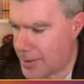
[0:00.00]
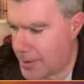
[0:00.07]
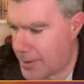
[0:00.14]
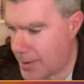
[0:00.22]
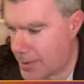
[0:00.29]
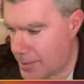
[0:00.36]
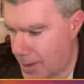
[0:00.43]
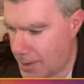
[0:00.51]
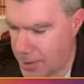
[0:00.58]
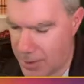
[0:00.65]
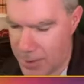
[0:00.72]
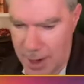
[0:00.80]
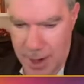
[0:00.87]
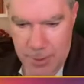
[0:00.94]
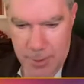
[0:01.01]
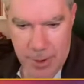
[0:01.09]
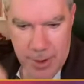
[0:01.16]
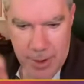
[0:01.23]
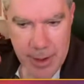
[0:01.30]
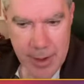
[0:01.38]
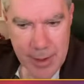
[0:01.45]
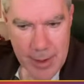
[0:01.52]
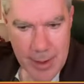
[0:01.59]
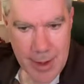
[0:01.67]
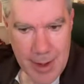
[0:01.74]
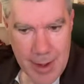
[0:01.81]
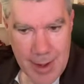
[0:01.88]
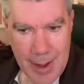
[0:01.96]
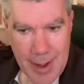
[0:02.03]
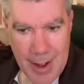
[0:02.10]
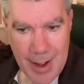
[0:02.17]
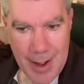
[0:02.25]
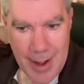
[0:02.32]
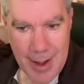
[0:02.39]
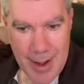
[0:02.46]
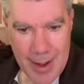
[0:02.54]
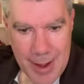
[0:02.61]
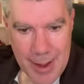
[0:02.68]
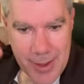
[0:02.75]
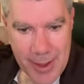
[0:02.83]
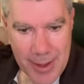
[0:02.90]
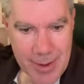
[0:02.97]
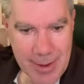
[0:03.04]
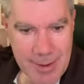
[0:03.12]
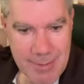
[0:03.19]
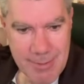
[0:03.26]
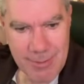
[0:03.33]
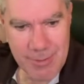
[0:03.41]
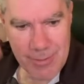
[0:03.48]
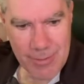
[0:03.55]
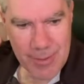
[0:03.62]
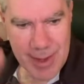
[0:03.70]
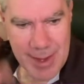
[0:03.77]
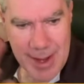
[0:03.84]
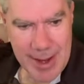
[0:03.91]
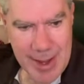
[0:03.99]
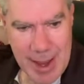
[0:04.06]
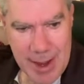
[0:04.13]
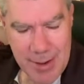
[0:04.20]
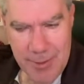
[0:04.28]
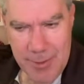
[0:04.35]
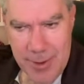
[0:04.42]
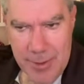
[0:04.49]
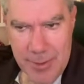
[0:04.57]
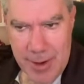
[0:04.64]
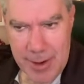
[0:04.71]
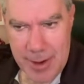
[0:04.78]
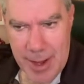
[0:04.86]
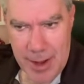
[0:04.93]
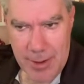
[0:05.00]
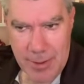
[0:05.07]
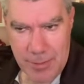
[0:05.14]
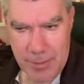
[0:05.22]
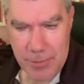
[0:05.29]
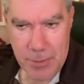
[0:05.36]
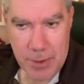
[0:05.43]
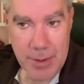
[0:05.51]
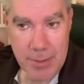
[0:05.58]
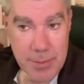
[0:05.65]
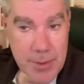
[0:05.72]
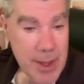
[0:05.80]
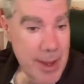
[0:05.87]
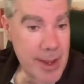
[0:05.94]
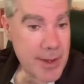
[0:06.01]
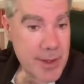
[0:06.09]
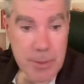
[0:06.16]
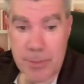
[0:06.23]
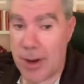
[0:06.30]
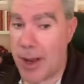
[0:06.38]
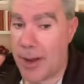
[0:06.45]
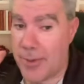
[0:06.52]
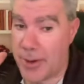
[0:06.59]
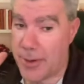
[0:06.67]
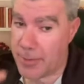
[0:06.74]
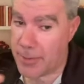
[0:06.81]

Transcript: to things that do not work. I think getting out of it right now, well, taking some profit.